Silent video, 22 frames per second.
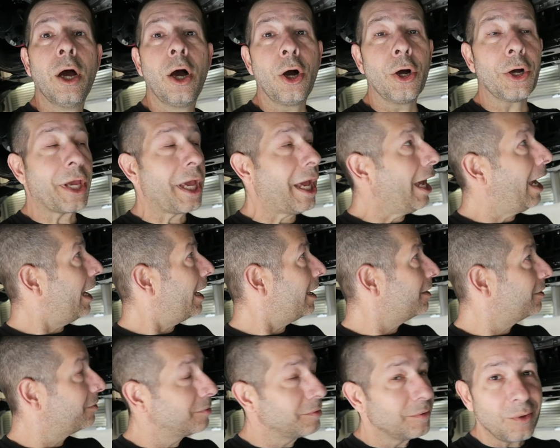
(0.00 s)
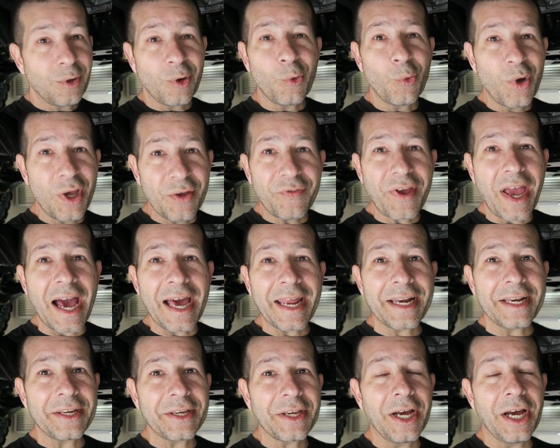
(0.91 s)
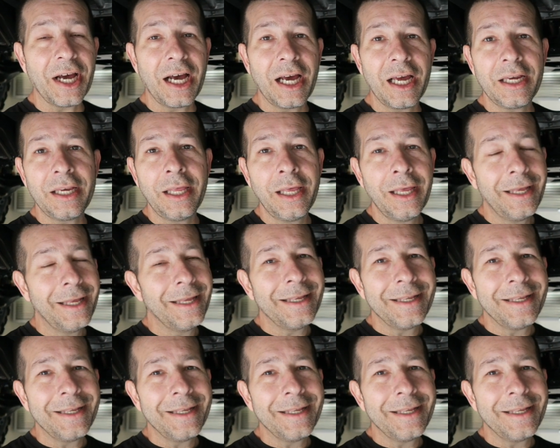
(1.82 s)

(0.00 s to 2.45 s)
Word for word: Okay, we've got it done.